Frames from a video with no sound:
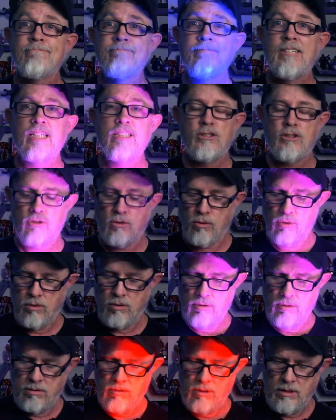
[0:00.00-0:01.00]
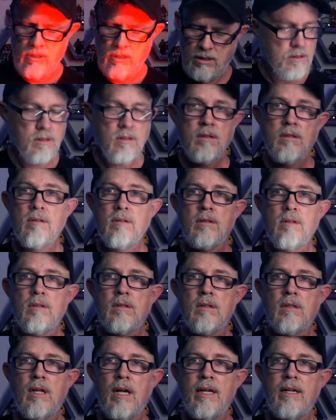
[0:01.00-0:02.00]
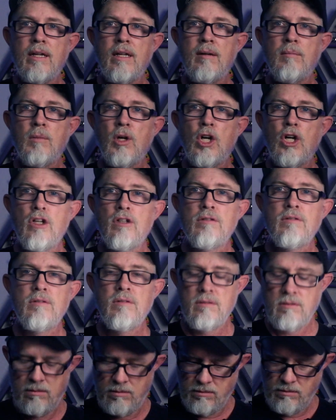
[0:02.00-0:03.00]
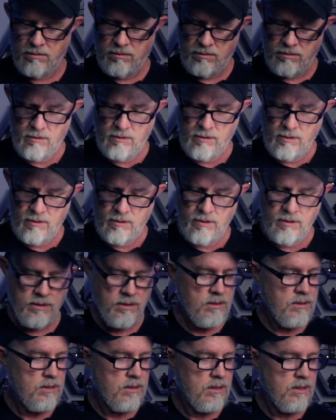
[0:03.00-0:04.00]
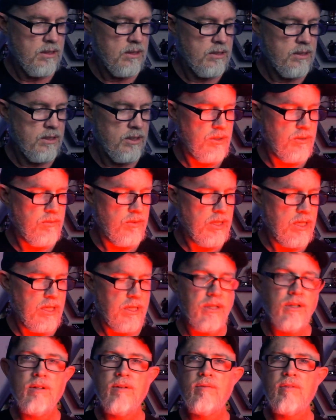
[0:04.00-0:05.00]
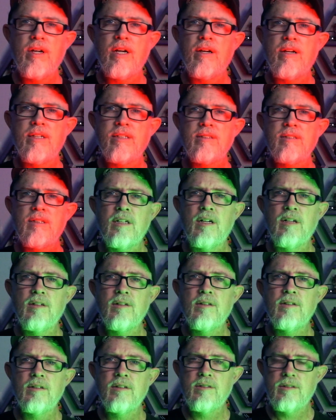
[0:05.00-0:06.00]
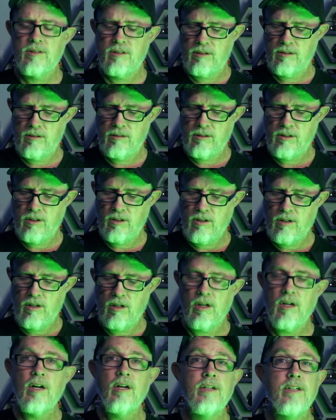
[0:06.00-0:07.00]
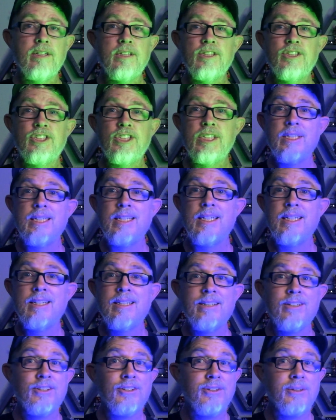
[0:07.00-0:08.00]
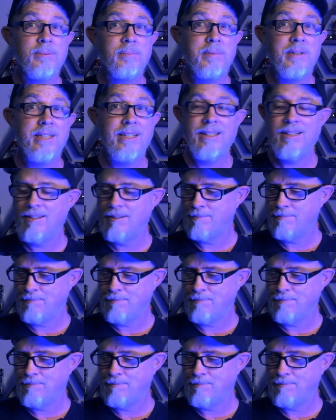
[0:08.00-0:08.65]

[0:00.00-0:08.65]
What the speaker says: That's cool. Lightning mode. And then you've got your various colors, your R, your G, your B,